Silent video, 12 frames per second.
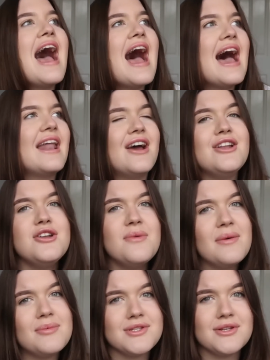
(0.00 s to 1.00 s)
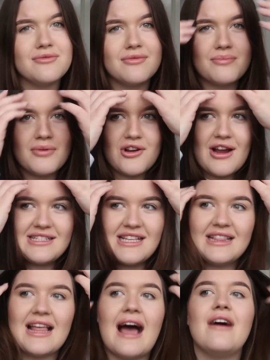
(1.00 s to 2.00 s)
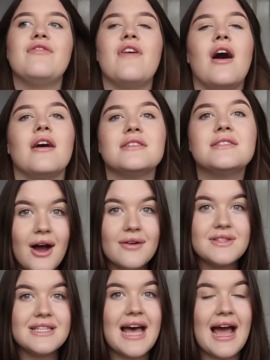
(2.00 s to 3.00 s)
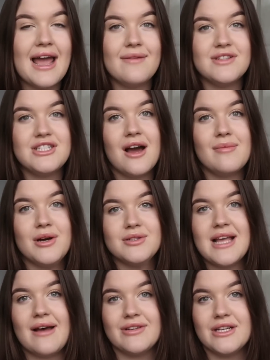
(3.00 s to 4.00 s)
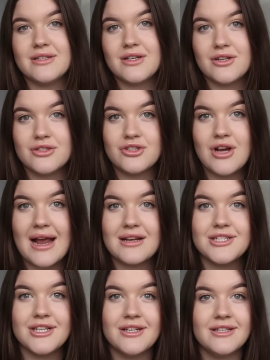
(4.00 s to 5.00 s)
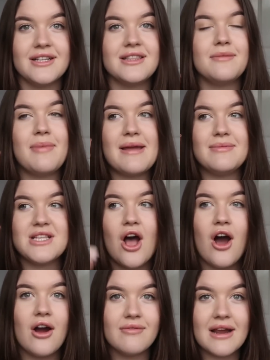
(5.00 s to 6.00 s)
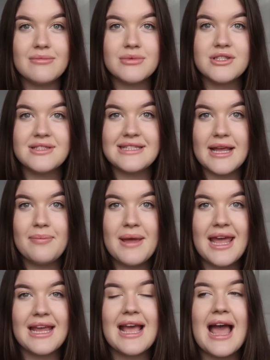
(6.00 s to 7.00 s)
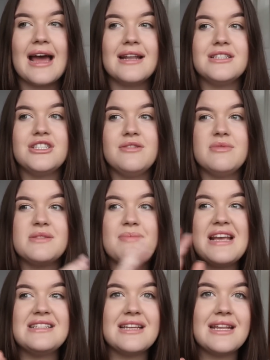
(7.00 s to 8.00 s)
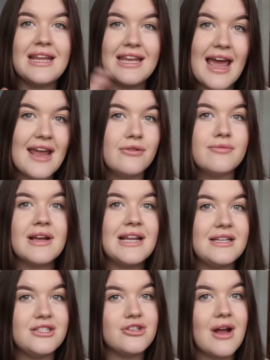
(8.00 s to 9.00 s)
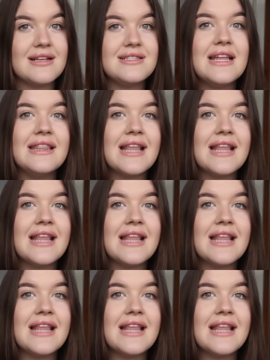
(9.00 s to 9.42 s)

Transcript: And I knew it wasn't progressing that fast. After that, every time I was having a contraction, the baby's heart rate was dipping, and she was basically getting really stressed in